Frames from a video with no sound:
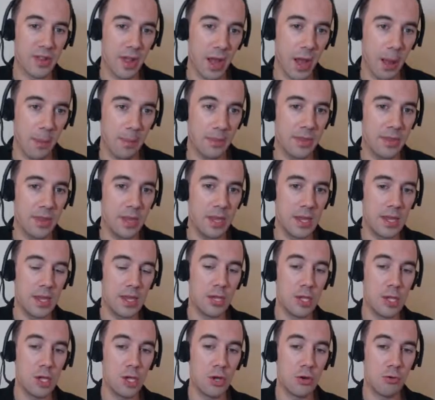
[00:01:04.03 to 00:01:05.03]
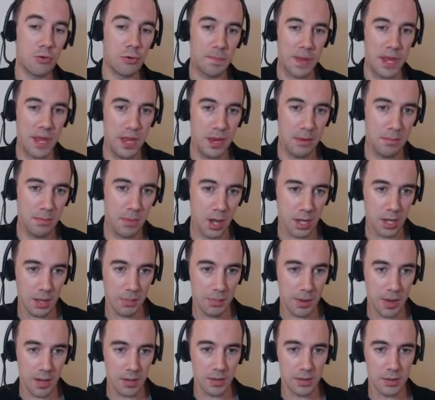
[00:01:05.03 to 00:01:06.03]
up the European
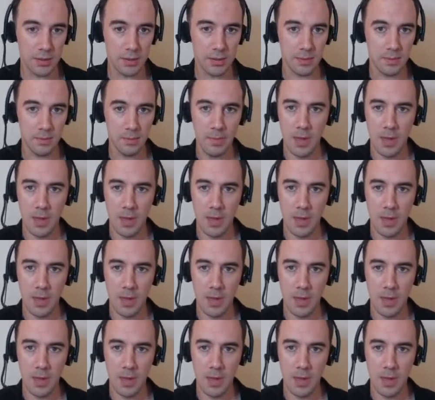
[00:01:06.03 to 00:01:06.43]
marketplaces.